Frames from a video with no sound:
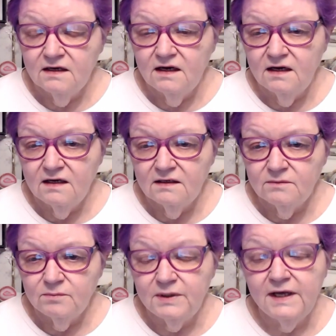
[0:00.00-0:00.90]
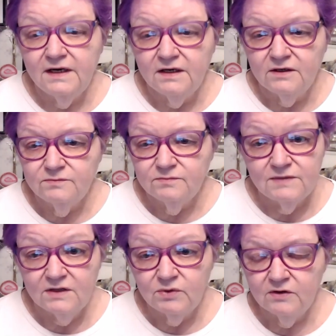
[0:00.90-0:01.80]
uh, Plato,
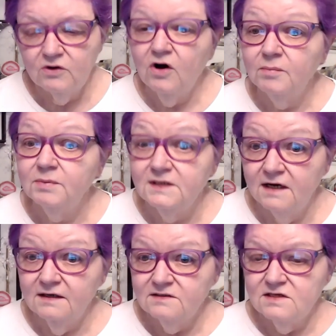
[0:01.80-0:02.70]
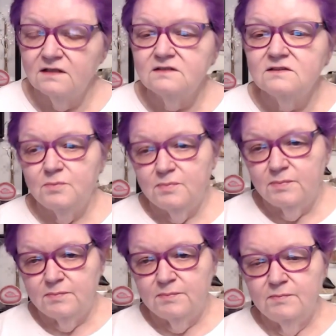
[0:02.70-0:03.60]
that's why they're called Platonic solids,
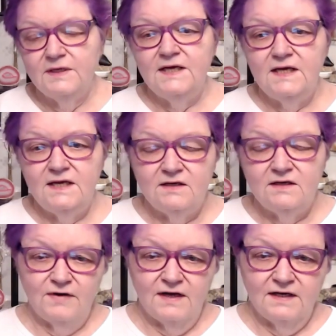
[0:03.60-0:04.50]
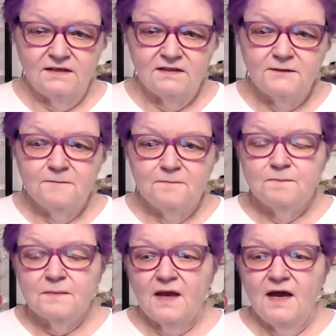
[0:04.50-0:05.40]
he defined
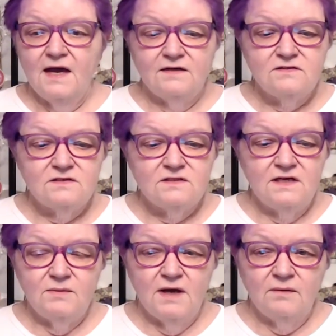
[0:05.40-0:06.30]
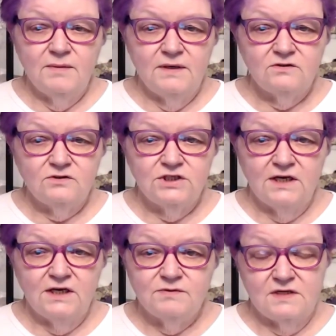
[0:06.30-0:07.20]
as the elemental
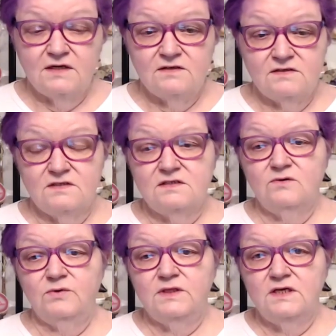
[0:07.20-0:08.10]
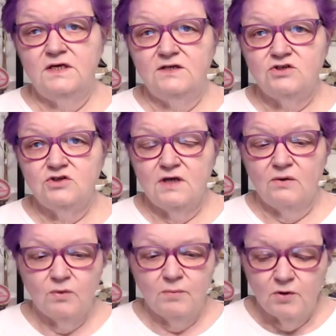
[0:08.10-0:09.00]
shapes that existed within nature that
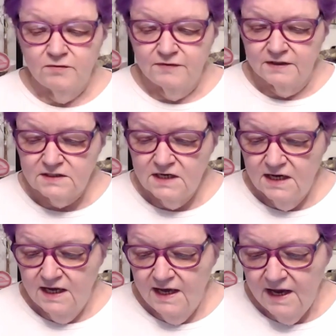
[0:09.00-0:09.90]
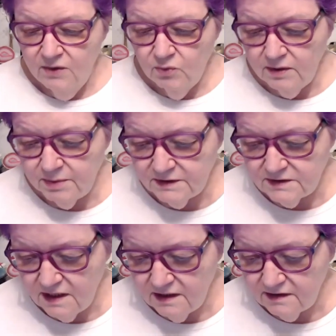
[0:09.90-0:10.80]
were perfect. And what a
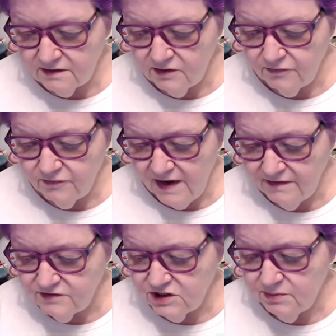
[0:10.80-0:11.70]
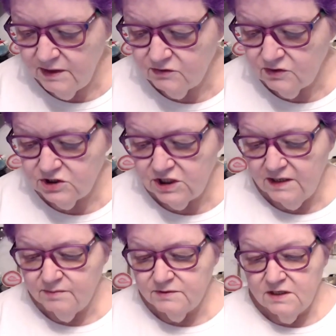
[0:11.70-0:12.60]
Platonic, they're five geometric
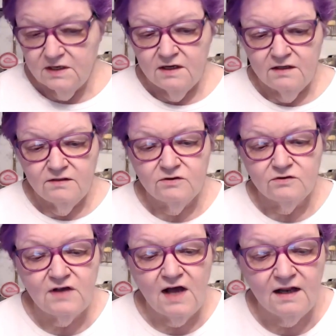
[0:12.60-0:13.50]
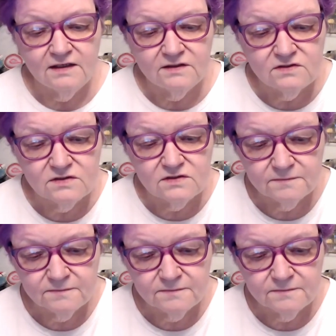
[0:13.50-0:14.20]
shapes, they're solids.